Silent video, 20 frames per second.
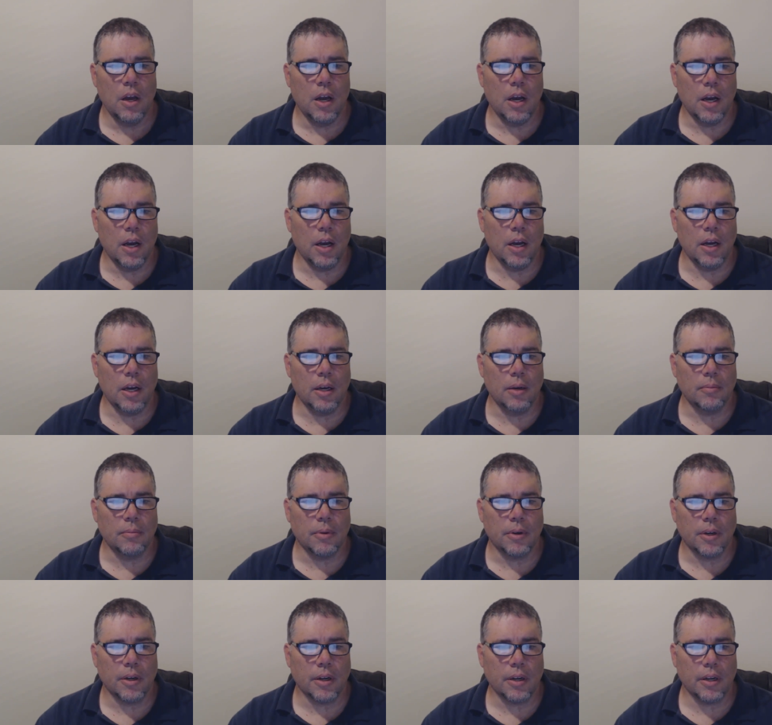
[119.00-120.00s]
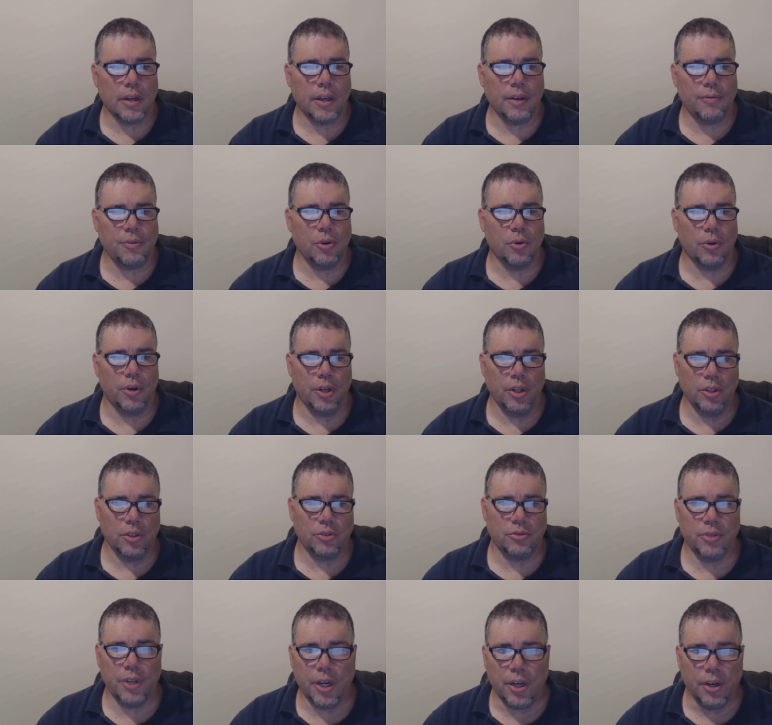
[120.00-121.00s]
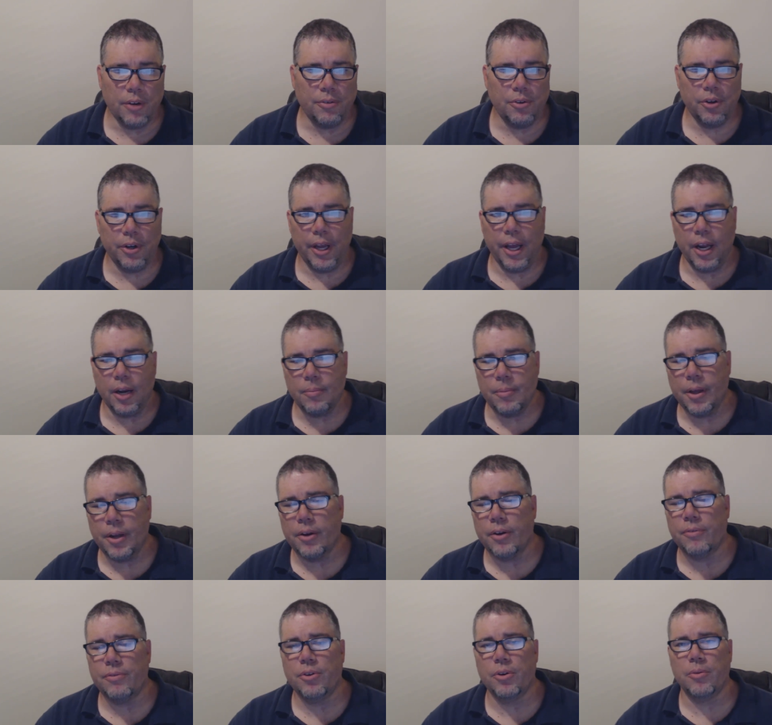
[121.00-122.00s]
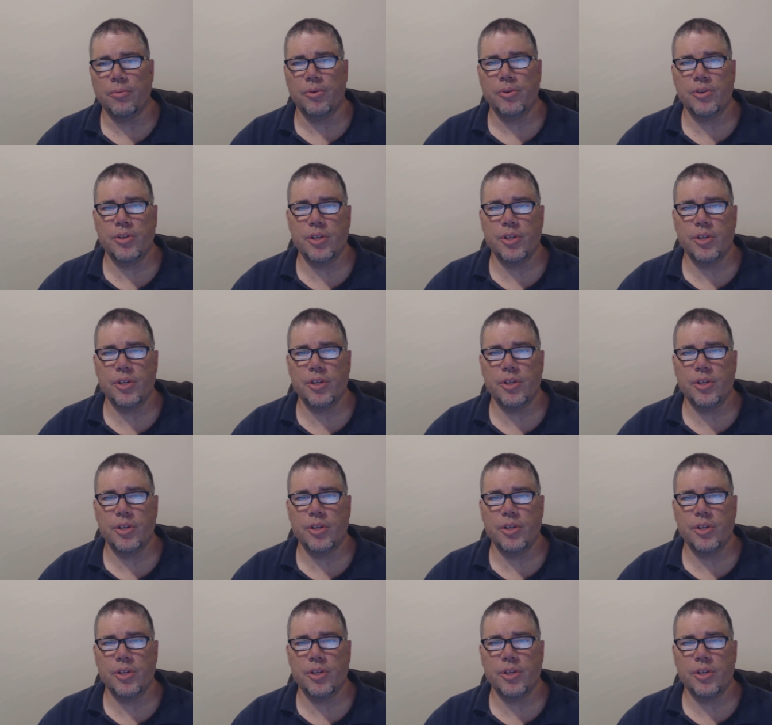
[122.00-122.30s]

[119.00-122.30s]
Um, if you're an illustrator, if you're an animator, if you're a